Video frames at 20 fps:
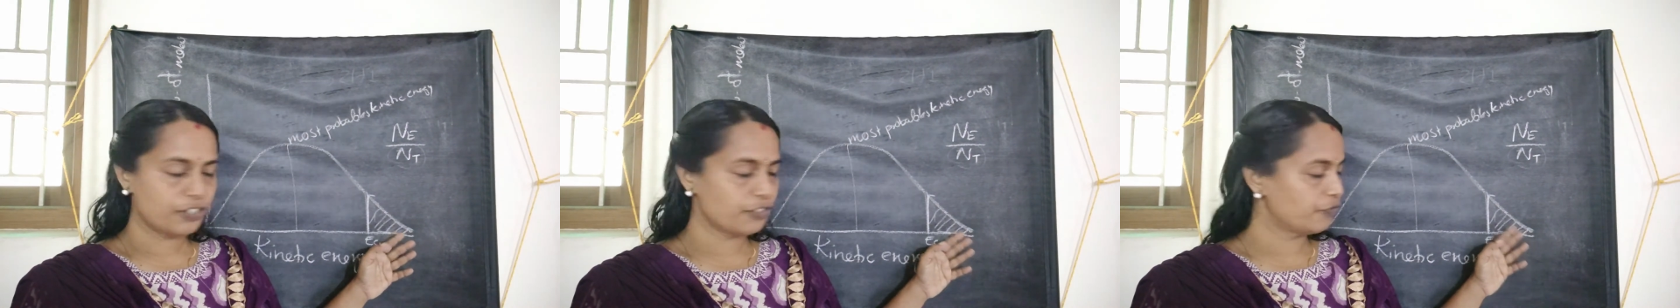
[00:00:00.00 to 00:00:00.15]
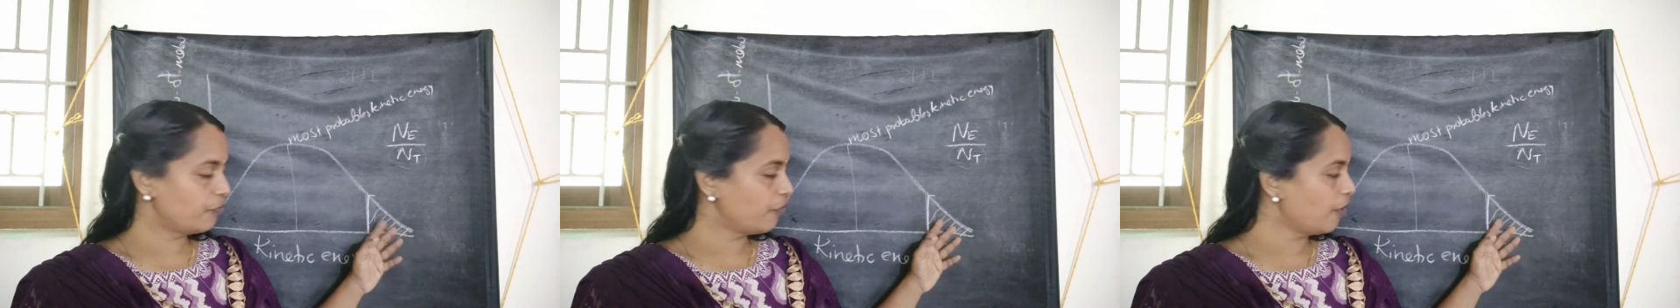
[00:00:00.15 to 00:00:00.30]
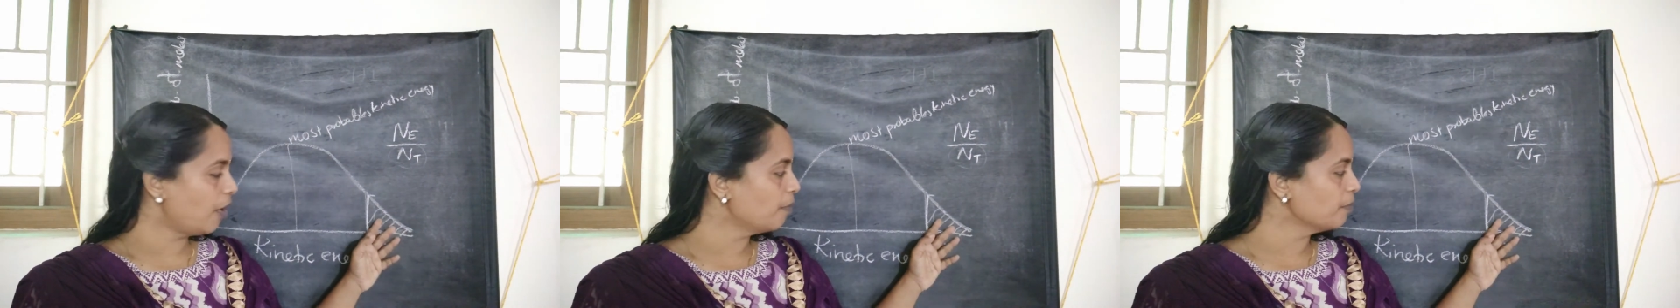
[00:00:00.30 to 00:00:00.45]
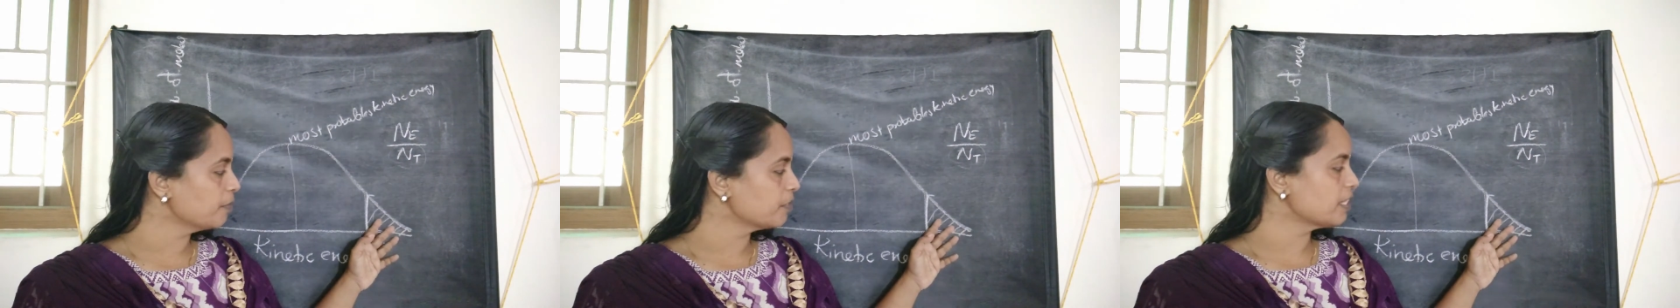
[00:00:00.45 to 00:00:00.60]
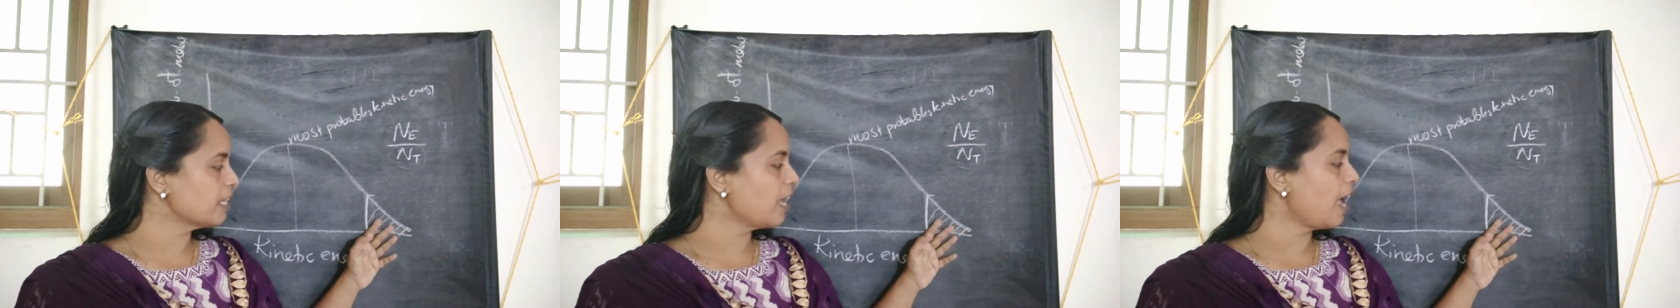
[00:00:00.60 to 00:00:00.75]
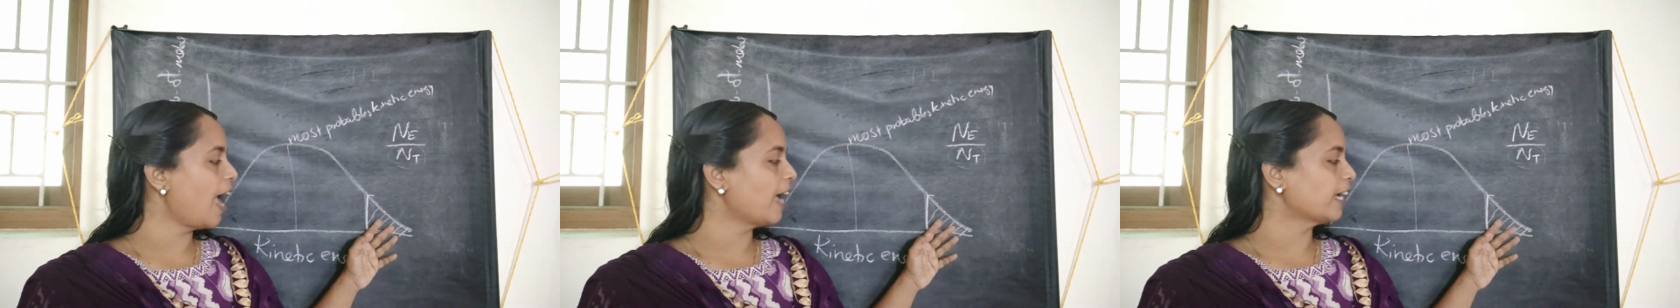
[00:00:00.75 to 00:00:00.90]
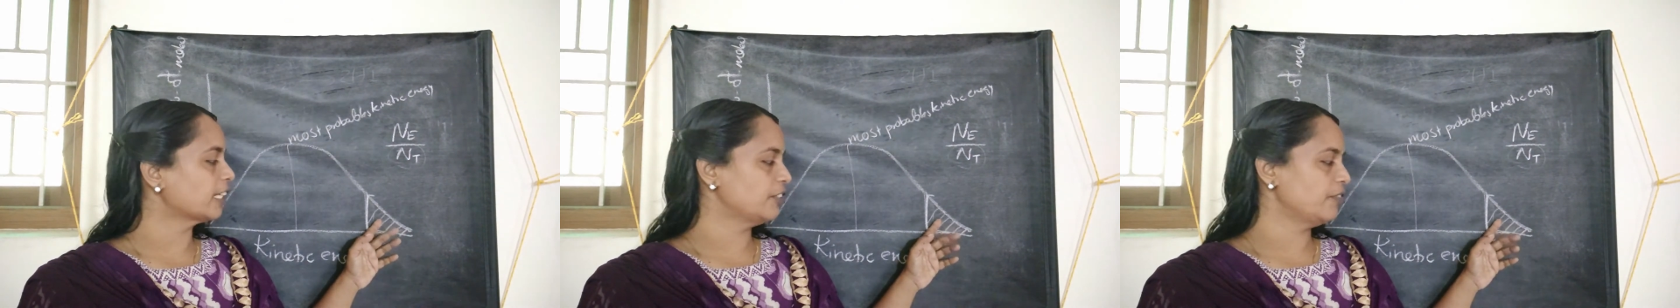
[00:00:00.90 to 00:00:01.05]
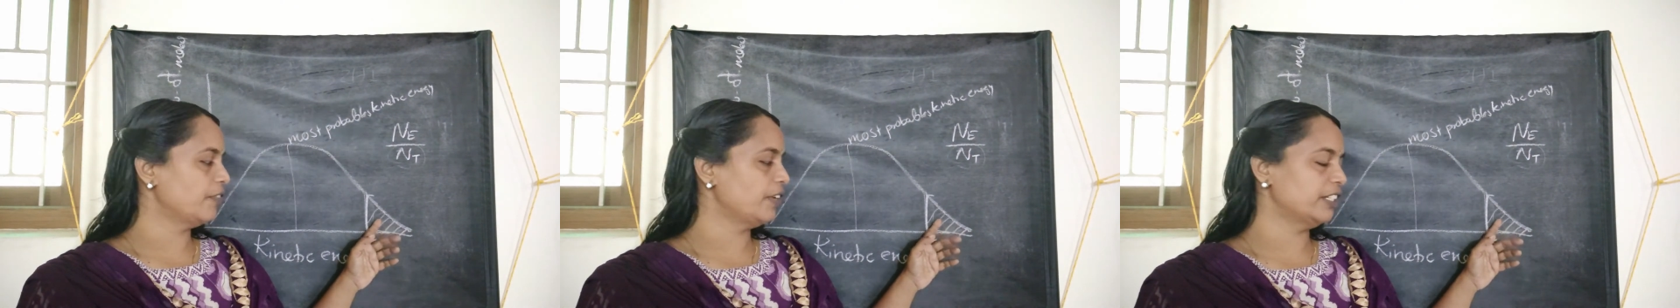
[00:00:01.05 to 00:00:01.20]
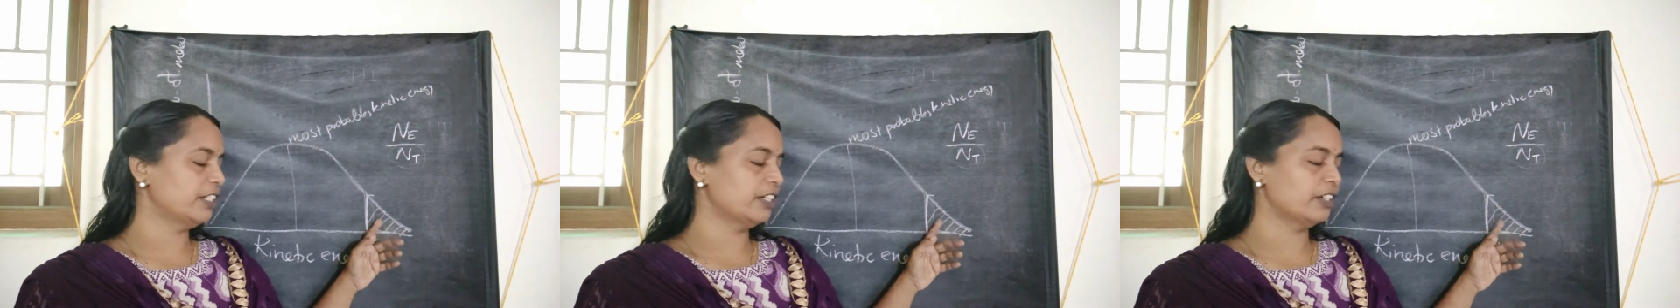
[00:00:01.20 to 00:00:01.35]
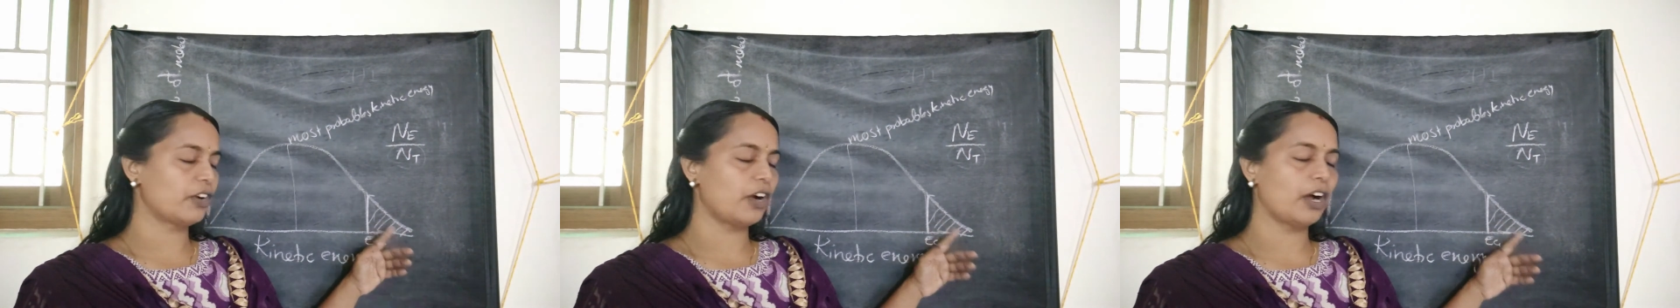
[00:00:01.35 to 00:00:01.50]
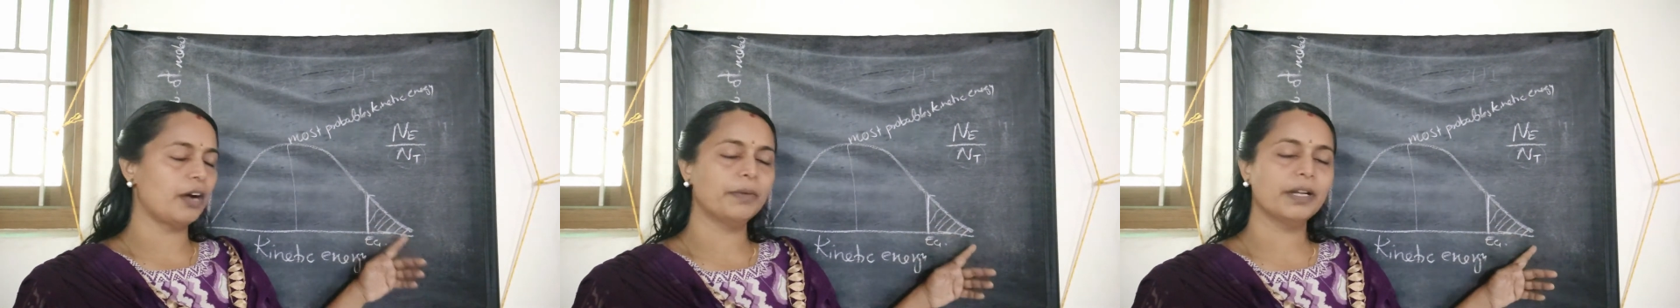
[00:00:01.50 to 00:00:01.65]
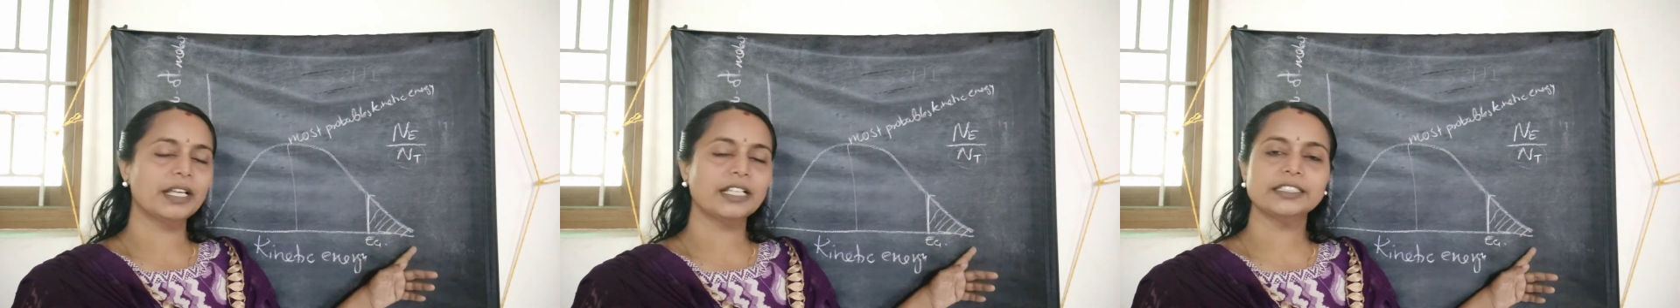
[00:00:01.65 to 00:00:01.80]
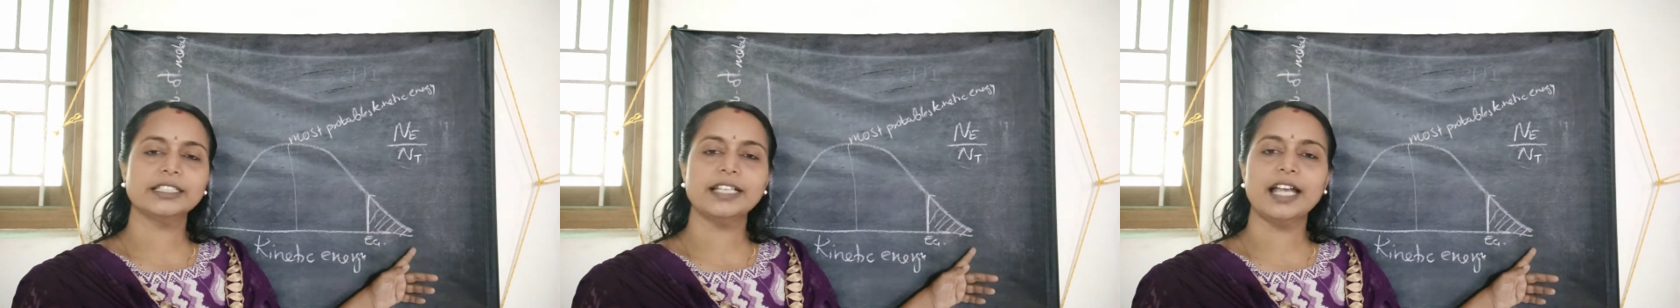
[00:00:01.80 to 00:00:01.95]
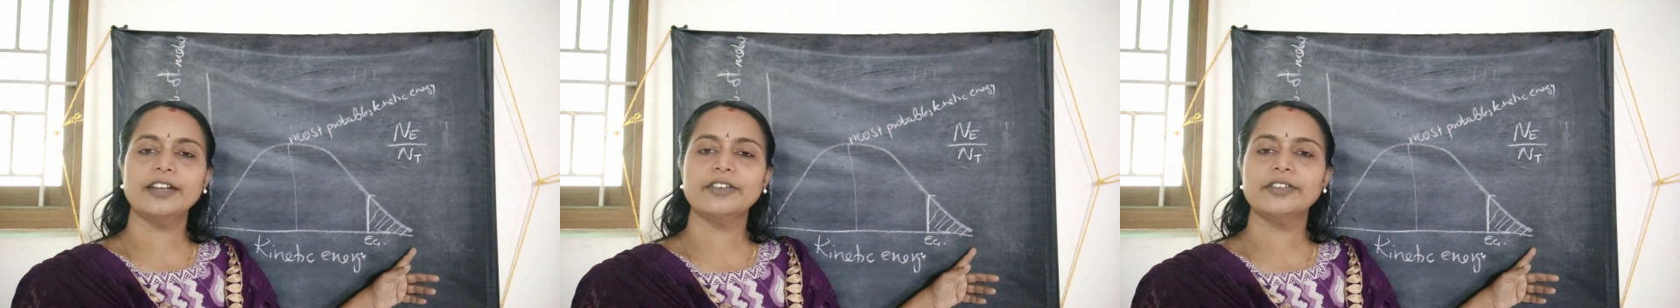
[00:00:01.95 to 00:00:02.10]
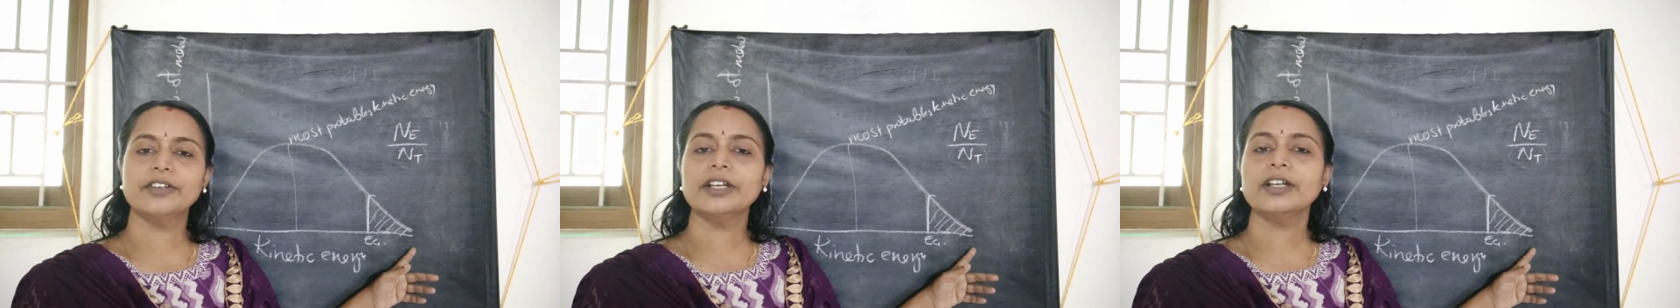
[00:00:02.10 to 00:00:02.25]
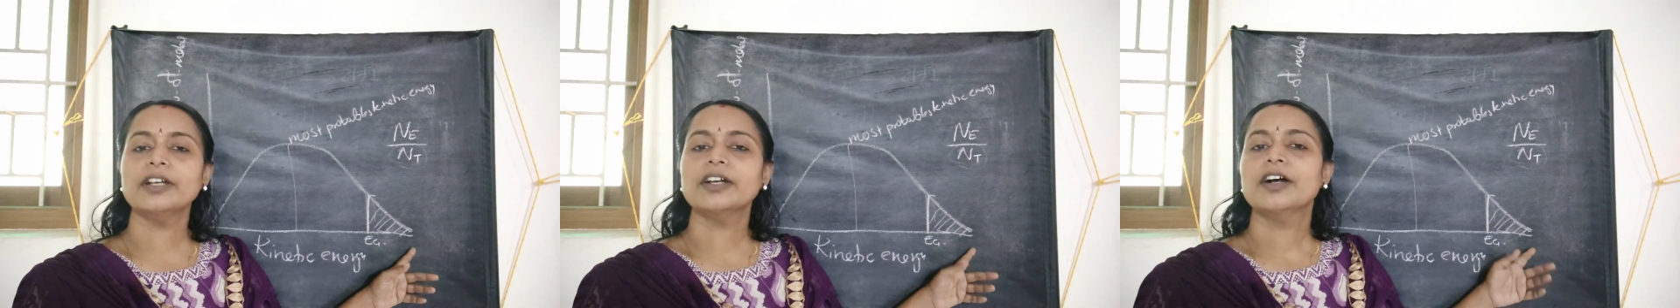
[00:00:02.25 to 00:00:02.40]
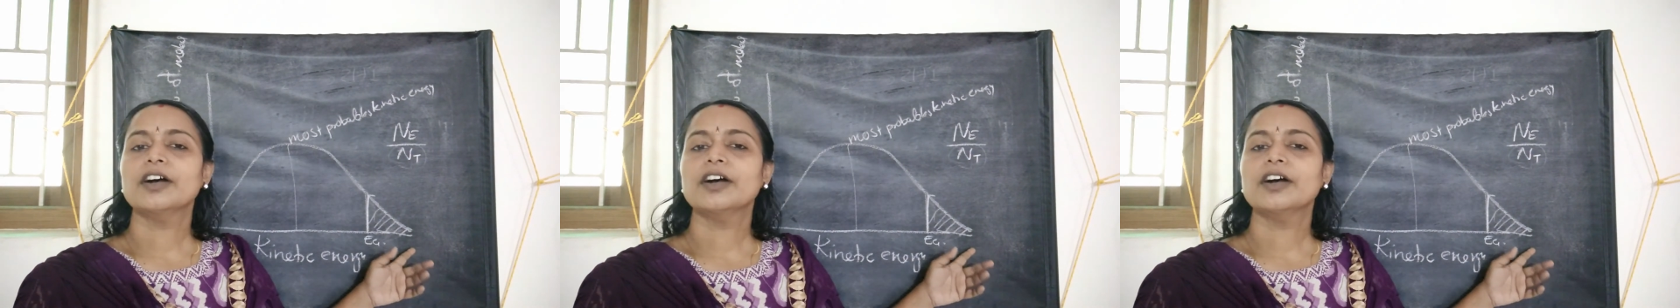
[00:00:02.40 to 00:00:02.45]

to forms the activated complex and